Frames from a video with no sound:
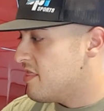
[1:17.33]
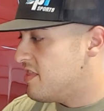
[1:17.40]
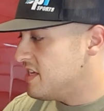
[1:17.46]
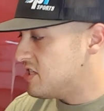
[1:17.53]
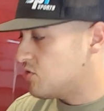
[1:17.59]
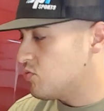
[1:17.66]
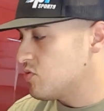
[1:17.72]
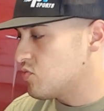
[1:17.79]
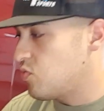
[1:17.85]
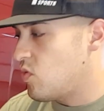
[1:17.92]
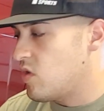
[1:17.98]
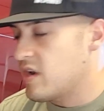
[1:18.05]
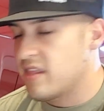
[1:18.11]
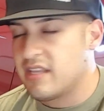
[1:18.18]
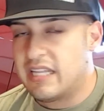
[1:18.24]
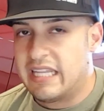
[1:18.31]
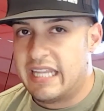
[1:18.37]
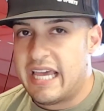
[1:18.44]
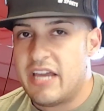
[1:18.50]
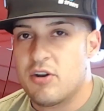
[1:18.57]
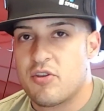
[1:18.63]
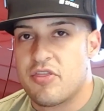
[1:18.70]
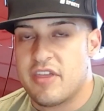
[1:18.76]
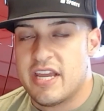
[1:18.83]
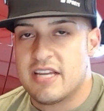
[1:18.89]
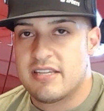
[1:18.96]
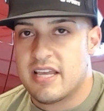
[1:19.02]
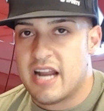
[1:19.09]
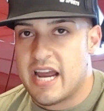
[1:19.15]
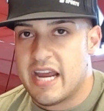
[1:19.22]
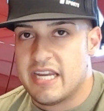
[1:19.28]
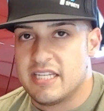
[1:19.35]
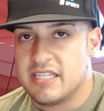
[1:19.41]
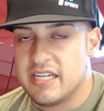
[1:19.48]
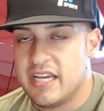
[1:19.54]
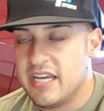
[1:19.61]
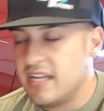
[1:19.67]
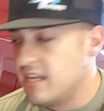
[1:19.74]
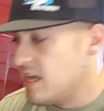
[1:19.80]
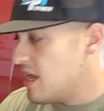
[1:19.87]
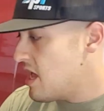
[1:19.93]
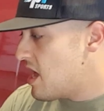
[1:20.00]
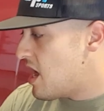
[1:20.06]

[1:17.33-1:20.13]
This was one of the later things that I did.